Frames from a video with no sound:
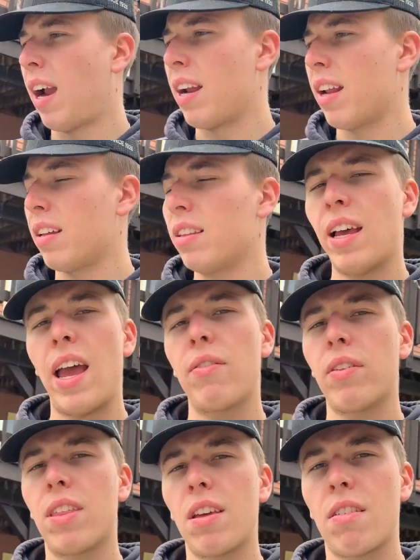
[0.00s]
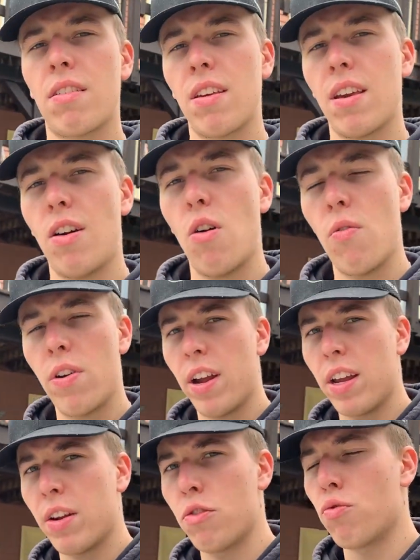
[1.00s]
kind of let everything sit
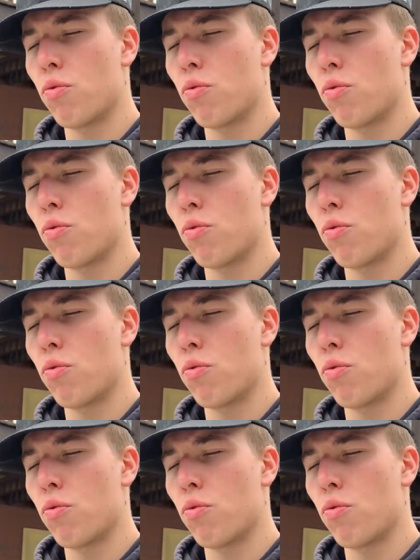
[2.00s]
overnight and